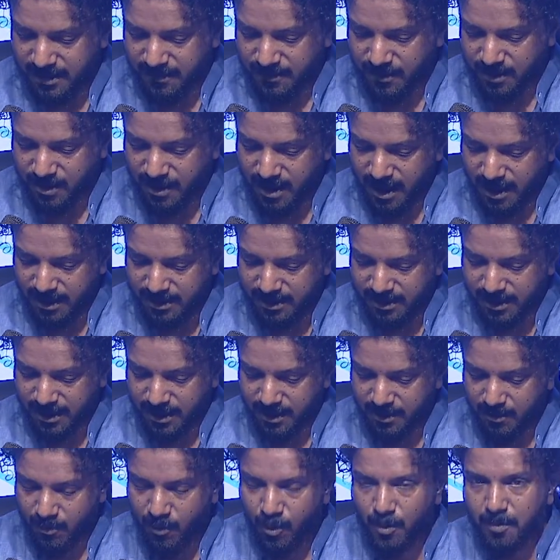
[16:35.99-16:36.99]
for
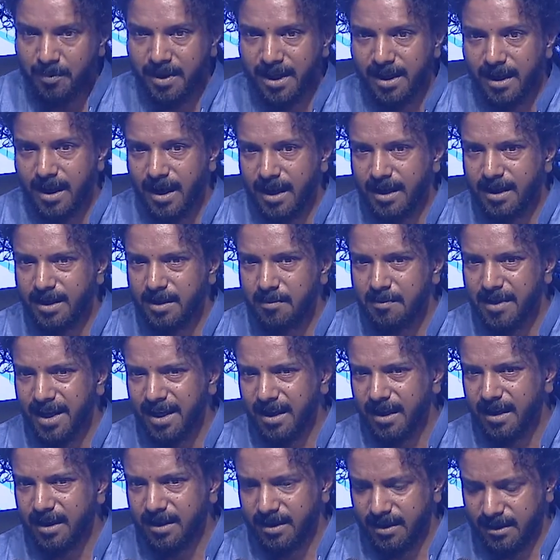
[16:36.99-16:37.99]
Gandhi would be like a
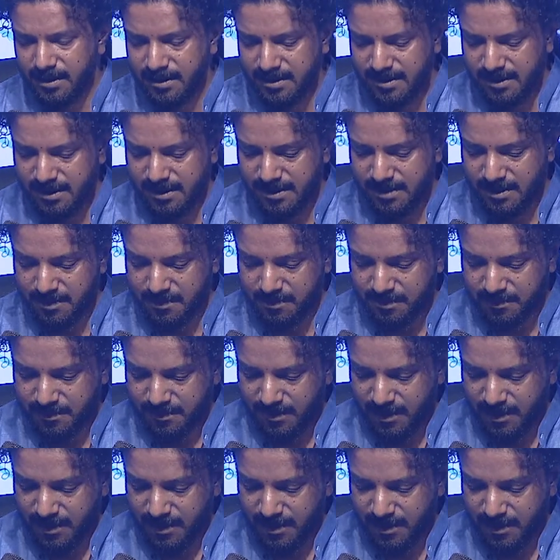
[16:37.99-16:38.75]
mechanical system.